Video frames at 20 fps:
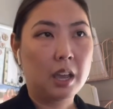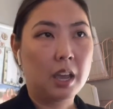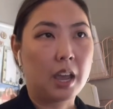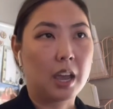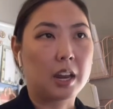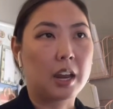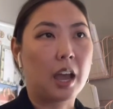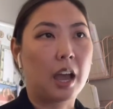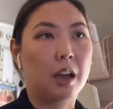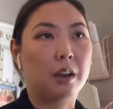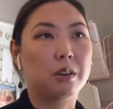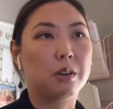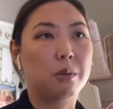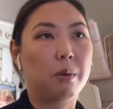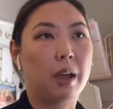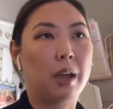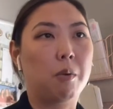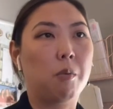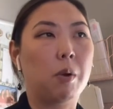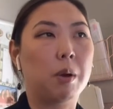and how do
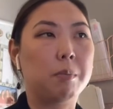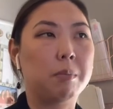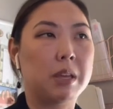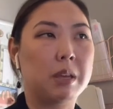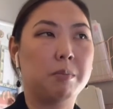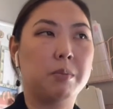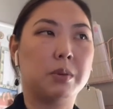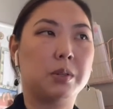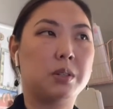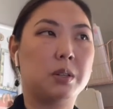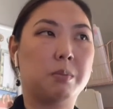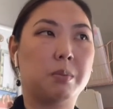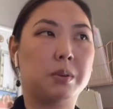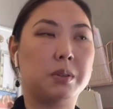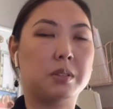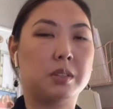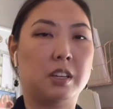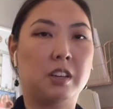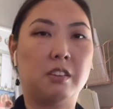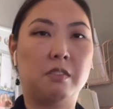I want people to
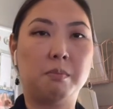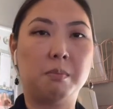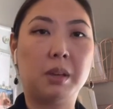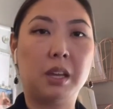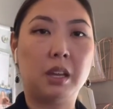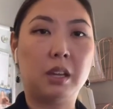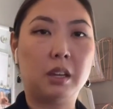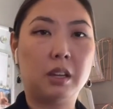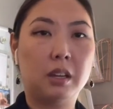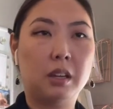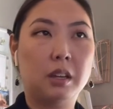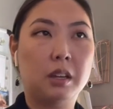perceive me,